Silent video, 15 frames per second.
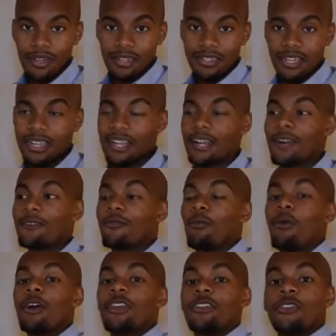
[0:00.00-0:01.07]
take care of
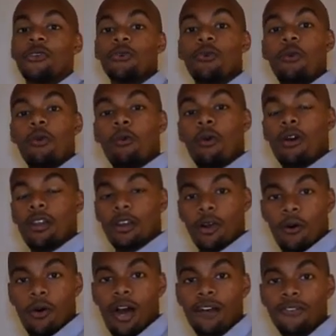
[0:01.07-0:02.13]
what you want to
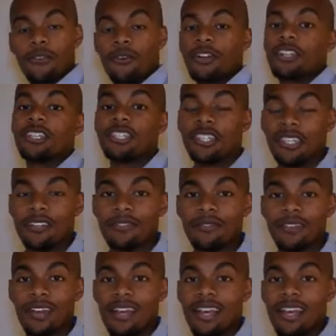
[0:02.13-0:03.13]
go after and achieve,